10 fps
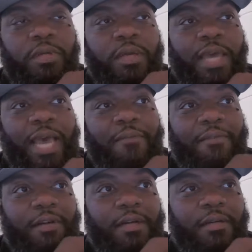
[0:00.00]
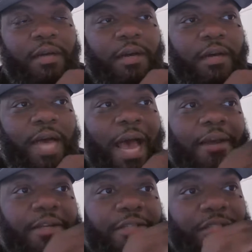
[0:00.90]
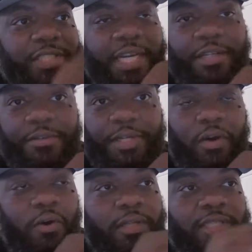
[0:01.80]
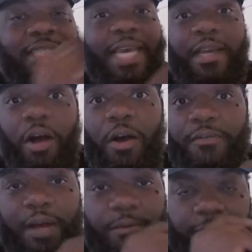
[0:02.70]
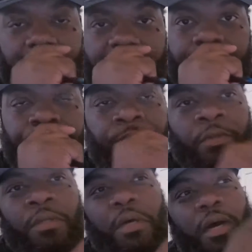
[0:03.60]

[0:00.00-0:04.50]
to have a higher trajectory or to take off, I would say.